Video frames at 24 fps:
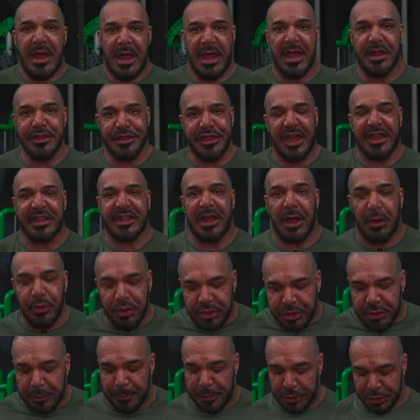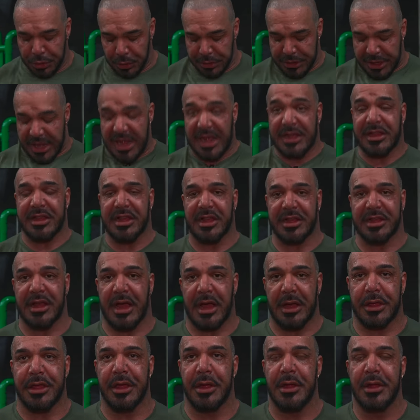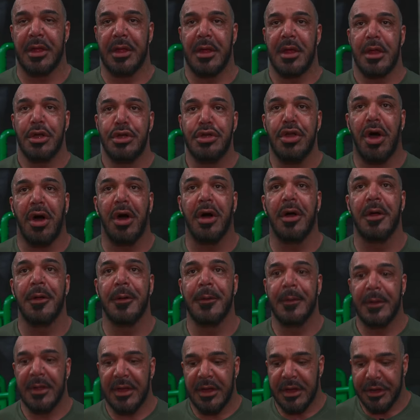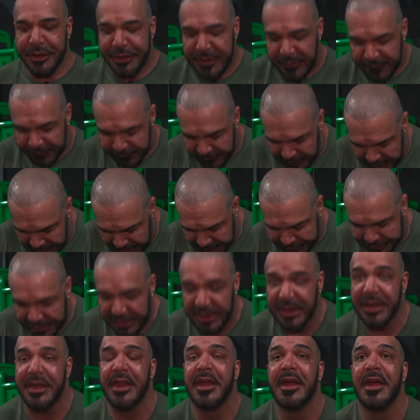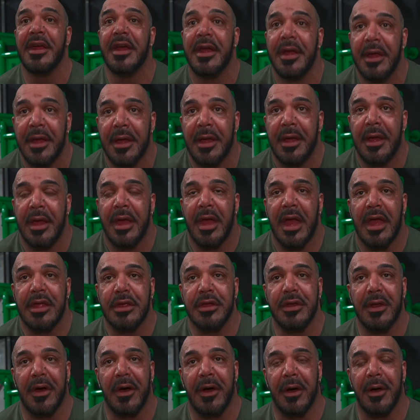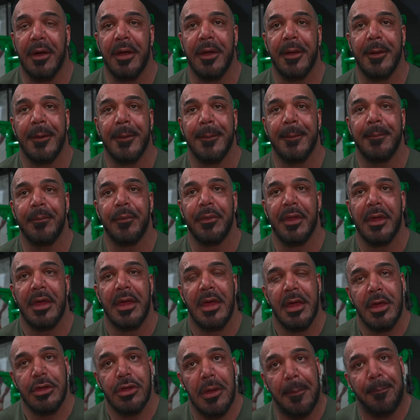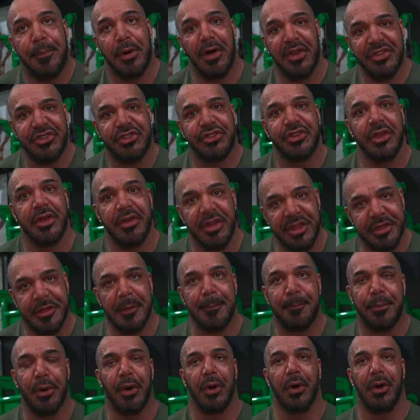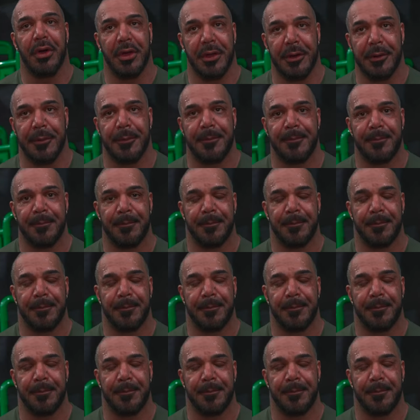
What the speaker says: And that's how you should be doing the exercise, not deflated. And you know, your posture is important.